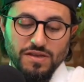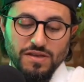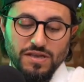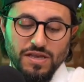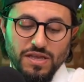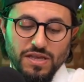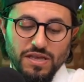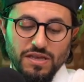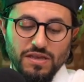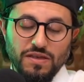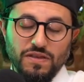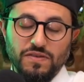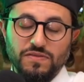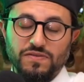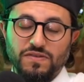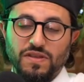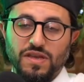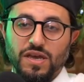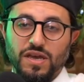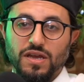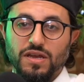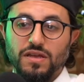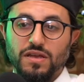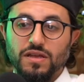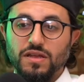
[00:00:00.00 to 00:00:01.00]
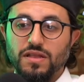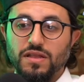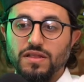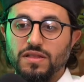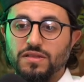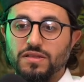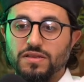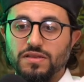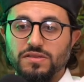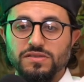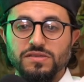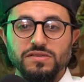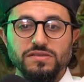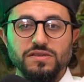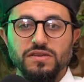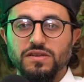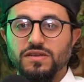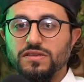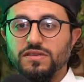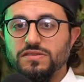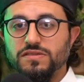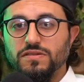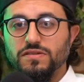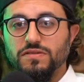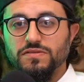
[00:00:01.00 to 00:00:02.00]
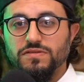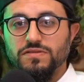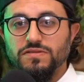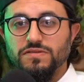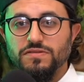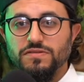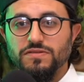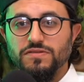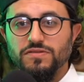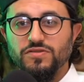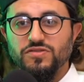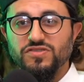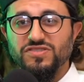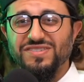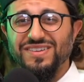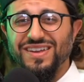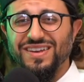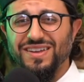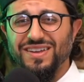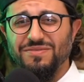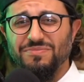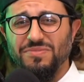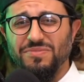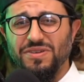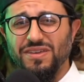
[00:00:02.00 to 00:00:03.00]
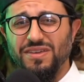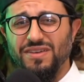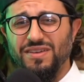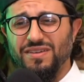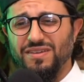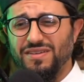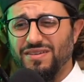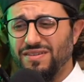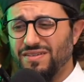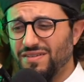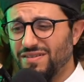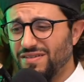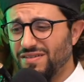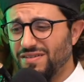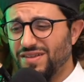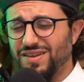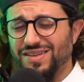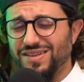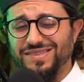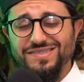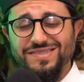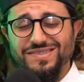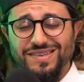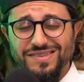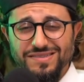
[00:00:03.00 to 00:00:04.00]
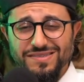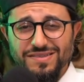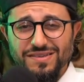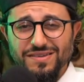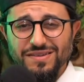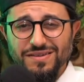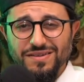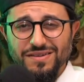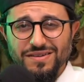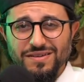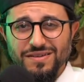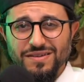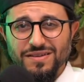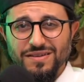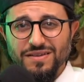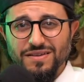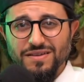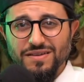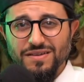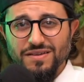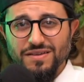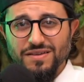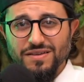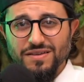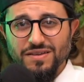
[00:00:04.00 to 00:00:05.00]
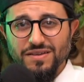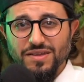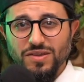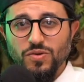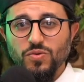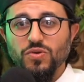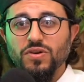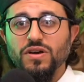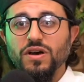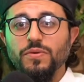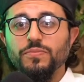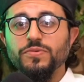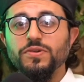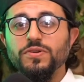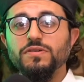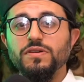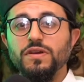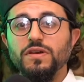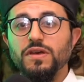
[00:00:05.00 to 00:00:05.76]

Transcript: he's like, this is an insult. You're sending me an assistant? You come your